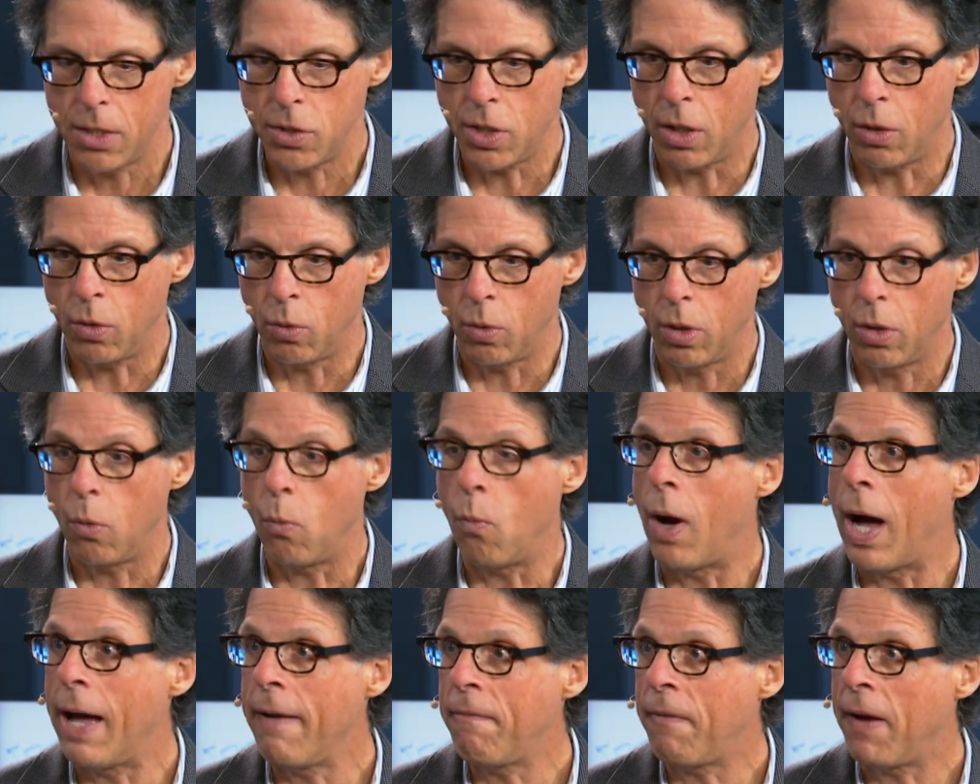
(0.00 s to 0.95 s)
So
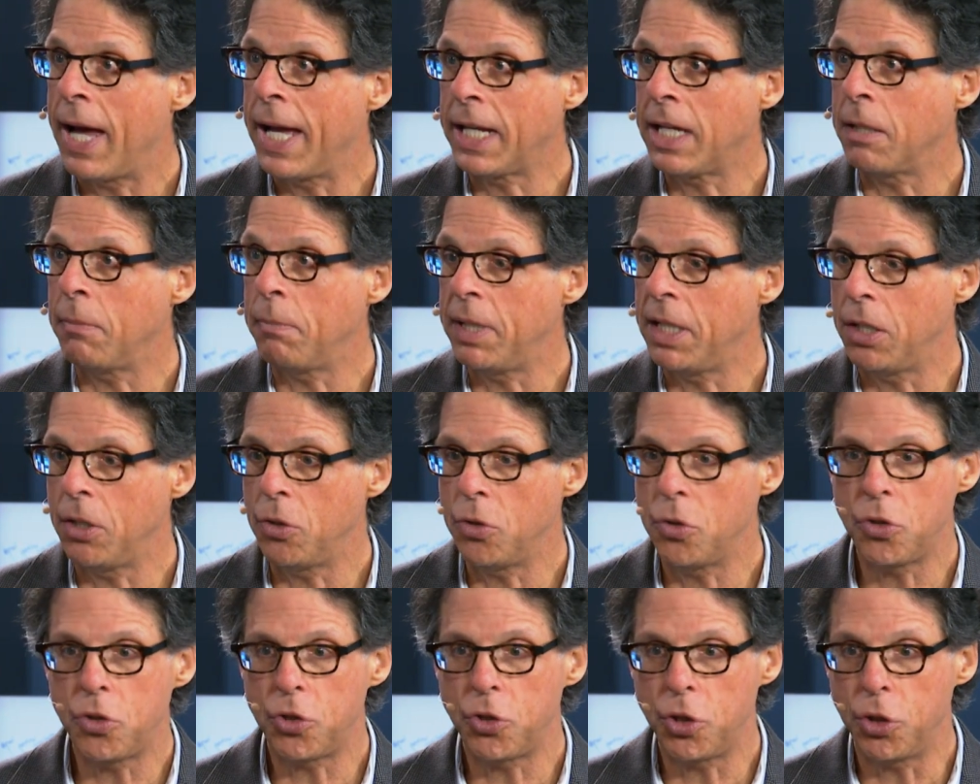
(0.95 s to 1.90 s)
Wi-Fi can be used